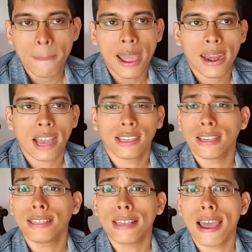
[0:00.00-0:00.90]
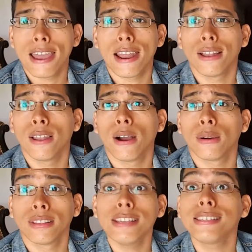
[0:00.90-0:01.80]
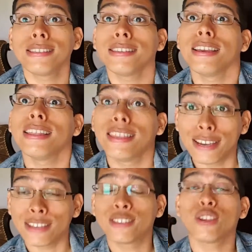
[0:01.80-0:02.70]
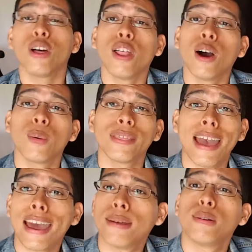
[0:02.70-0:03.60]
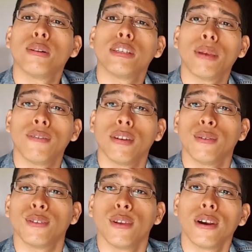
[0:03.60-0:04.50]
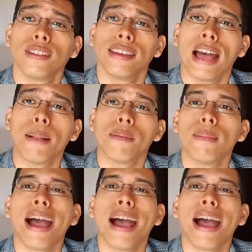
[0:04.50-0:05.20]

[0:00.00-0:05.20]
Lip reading: And as I said, this along with Animal is my favorite song on the album.